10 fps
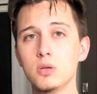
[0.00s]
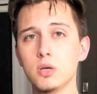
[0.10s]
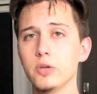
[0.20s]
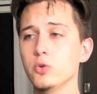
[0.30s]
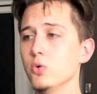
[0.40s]

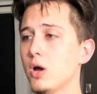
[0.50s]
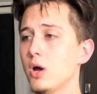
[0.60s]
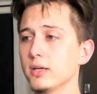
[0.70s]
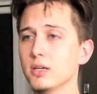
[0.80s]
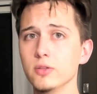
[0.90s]
And you're not
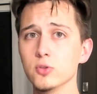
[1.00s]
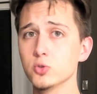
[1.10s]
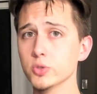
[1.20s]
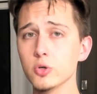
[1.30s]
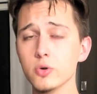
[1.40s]
getting the
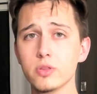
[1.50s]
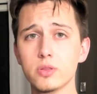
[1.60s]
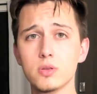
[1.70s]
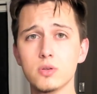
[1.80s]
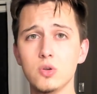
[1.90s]
truth.
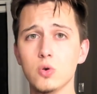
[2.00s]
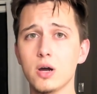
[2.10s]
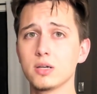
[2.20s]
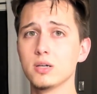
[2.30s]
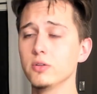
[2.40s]
You're not
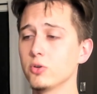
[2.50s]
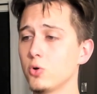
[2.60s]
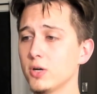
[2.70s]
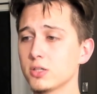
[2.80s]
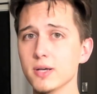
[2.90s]
getting the
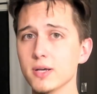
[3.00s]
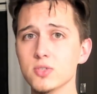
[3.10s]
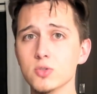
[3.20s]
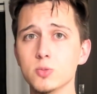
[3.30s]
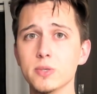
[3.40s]
correct
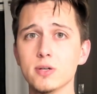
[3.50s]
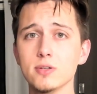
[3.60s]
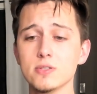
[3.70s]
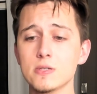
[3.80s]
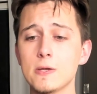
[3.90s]
message,
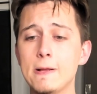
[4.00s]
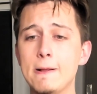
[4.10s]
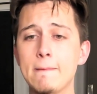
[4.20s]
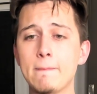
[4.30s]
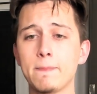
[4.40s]
because
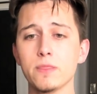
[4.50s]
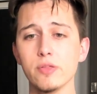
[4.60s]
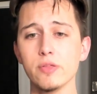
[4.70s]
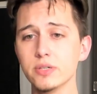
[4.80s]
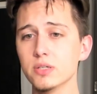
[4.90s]
the
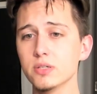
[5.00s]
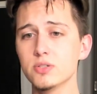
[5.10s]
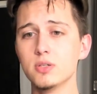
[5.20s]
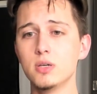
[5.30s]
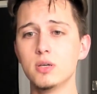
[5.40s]
thing
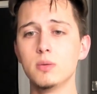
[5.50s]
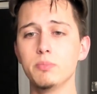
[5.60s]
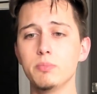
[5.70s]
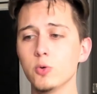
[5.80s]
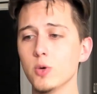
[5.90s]
is,
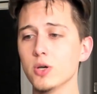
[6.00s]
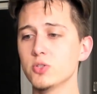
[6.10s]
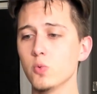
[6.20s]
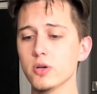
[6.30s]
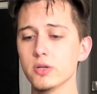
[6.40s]
being raised a
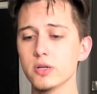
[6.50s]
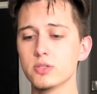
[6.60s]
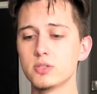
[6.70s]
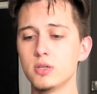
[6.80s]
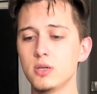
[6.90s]

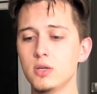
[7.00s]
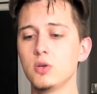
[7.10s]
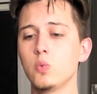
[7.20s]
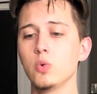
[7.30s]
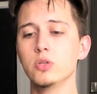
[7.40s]
witness,
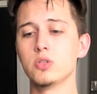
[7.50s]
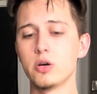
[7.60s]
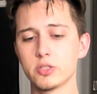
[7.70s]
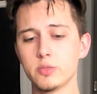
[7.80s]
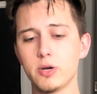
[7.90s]
we
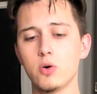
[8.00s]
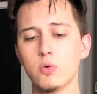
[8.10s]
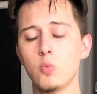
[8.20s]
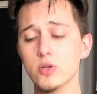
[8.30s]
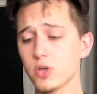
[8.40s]
talked about
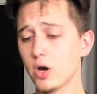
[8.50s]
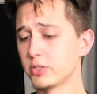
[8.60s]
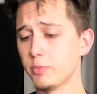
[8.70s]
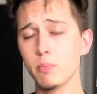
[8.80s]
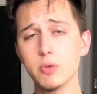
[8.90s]

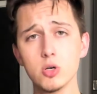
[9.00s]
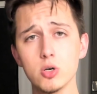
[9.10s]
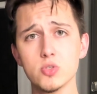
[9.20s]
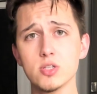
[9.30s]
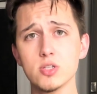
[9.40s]

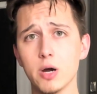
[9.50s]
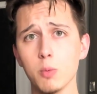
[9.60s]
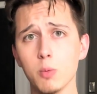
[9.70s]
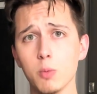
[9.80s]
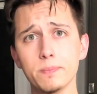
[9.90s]
miracles in the
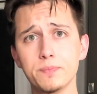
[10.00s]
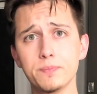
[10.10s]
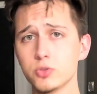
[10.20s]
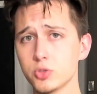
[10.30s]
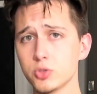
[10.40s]
Bible,
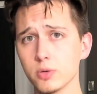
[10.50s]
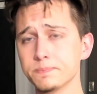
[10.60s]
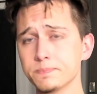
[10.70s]
sure,